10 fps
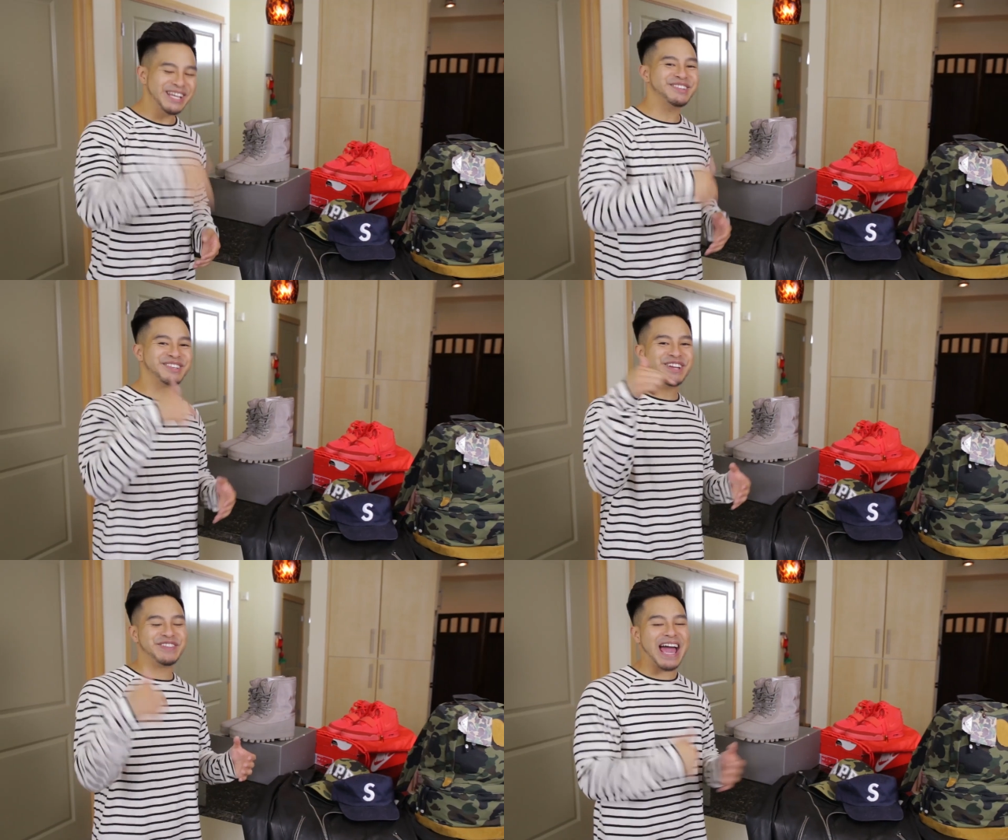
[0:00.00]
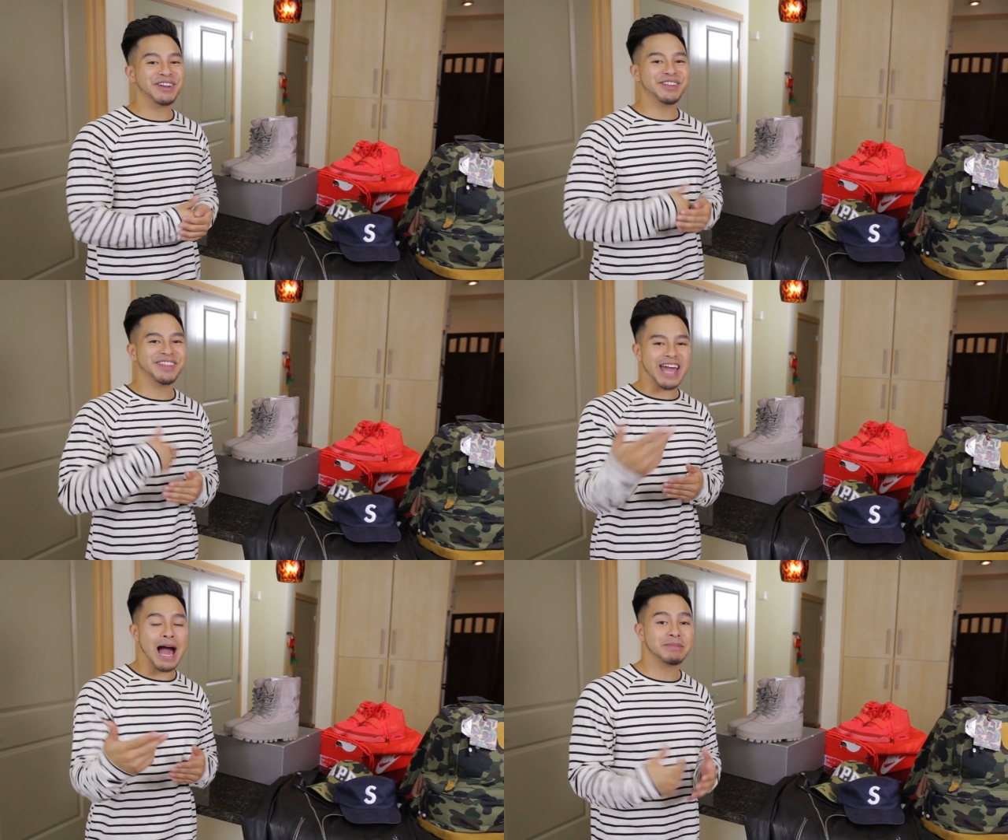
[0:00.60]
Please leave down in
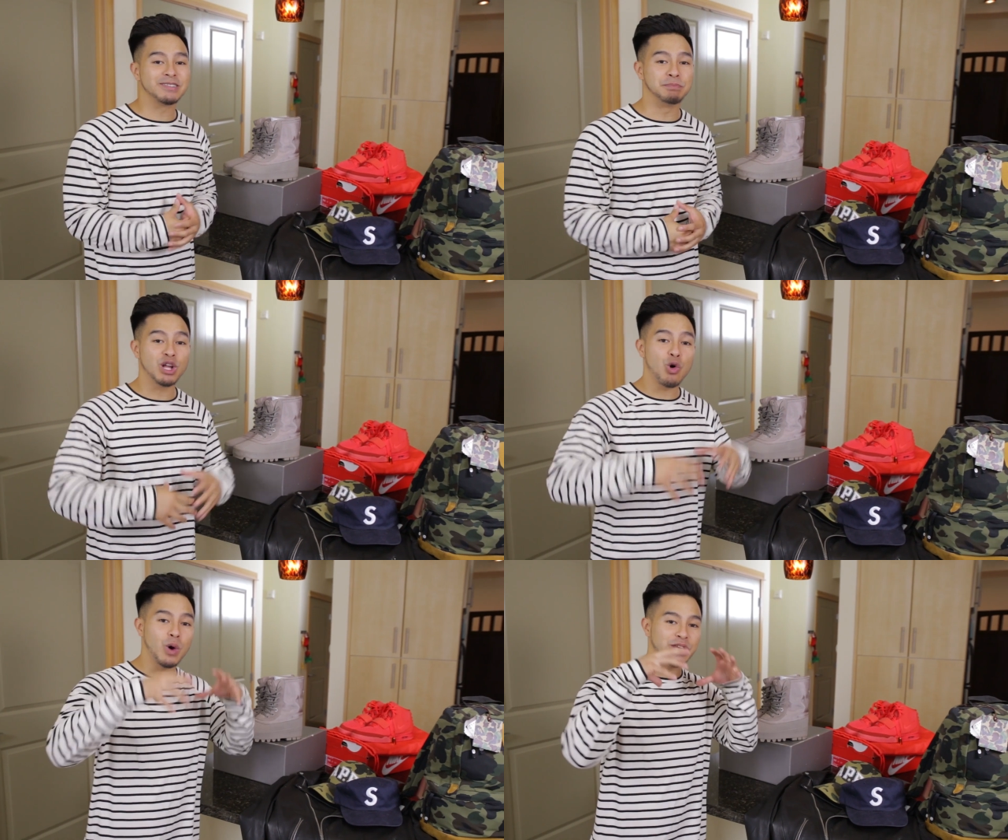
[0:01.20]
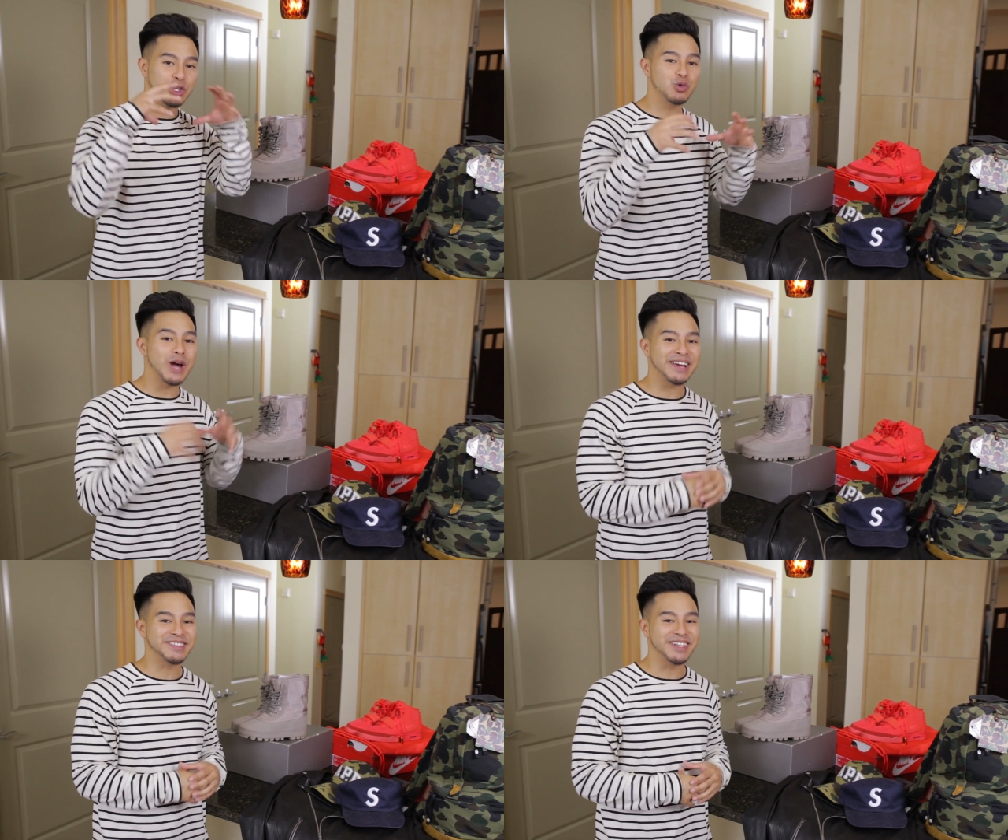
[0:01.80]
the comments below what you
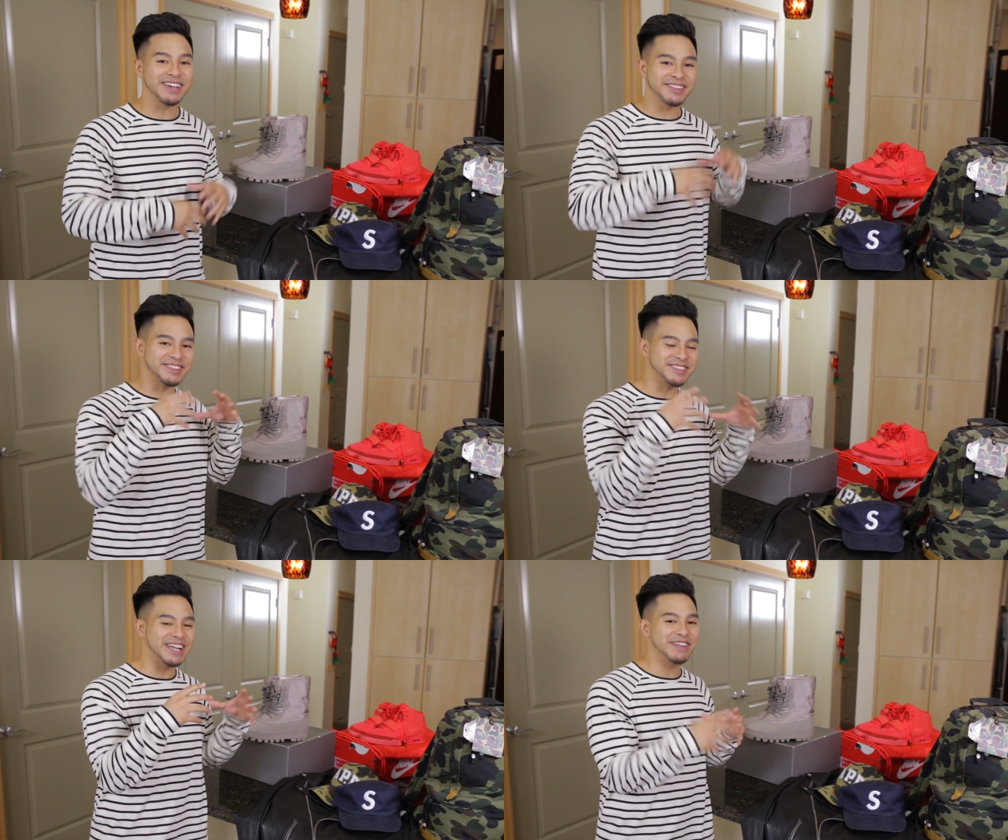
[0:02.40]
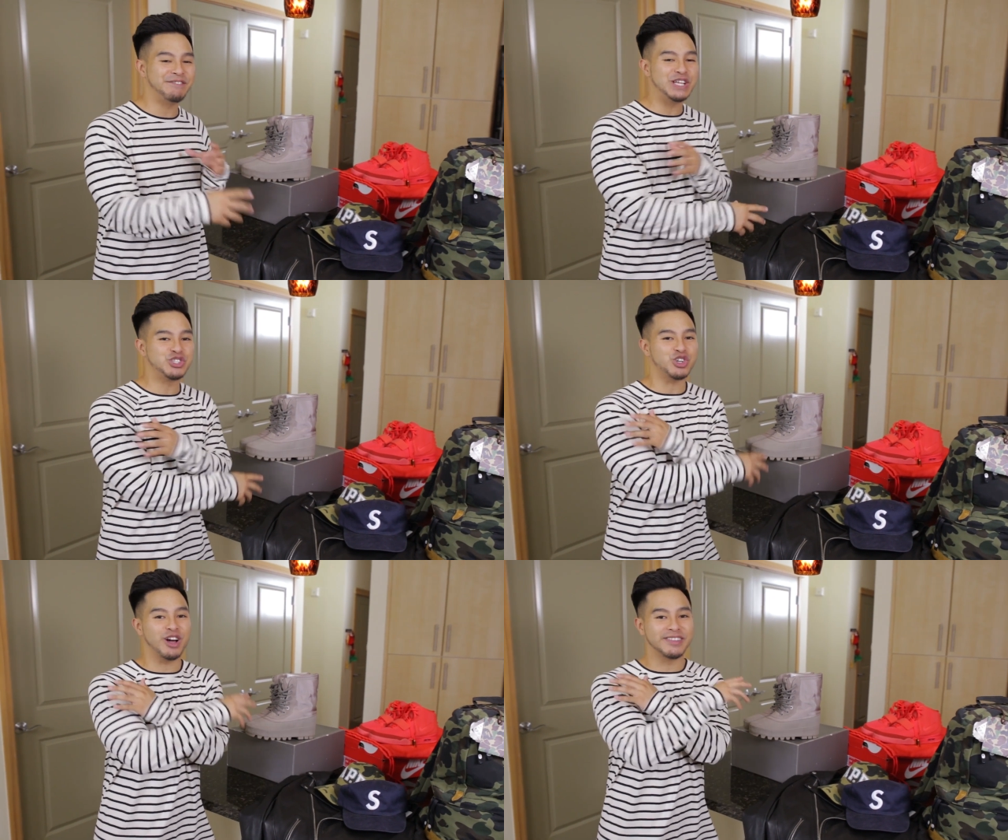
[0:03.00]
guys think of the selling
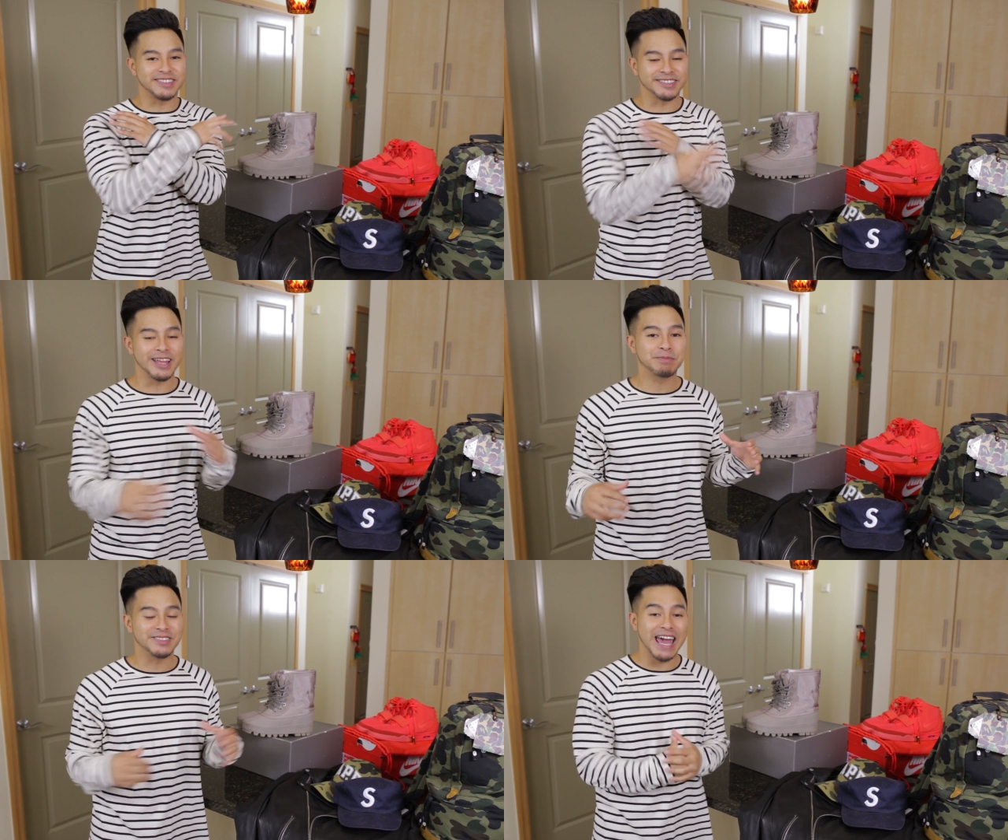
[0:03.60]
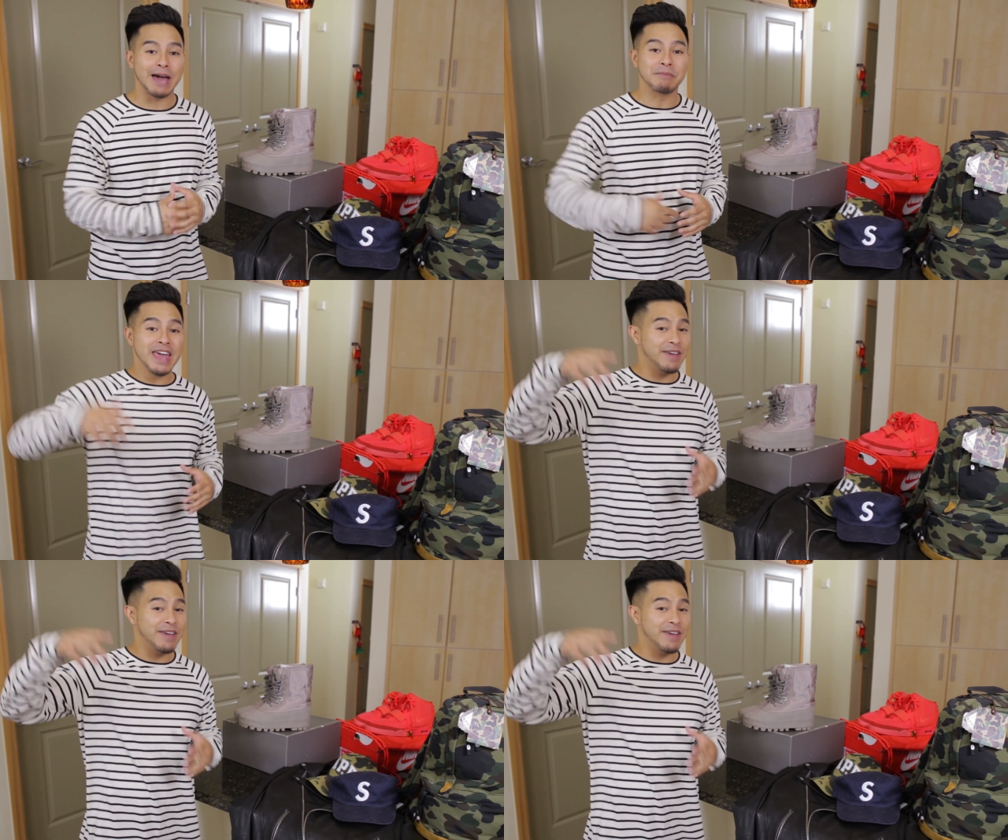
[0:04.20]
feature on the Snupps app.